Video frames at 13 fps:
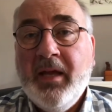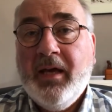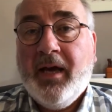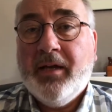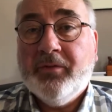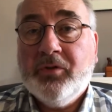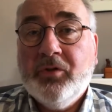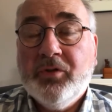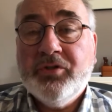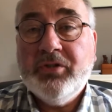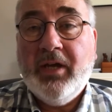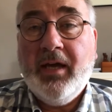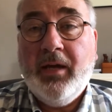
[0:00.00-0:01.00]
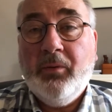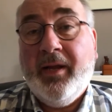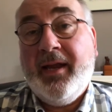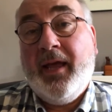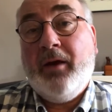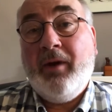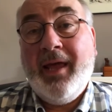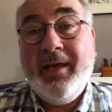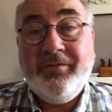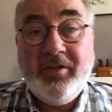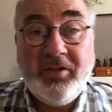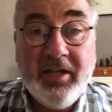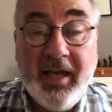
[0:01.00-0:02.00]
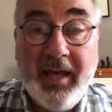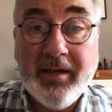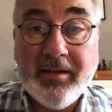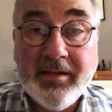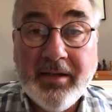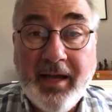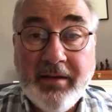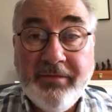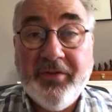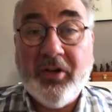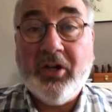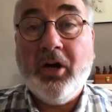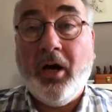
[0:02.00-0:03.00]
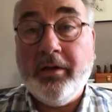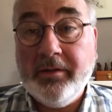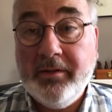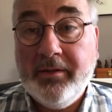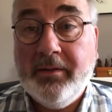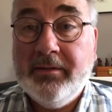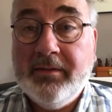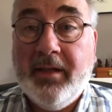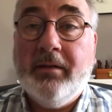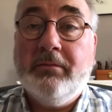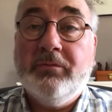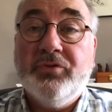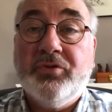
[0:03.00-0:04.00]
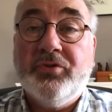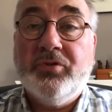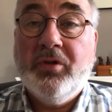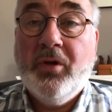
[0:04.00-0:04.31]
And of course, when I arrived at the gate, I'd forgotten that it was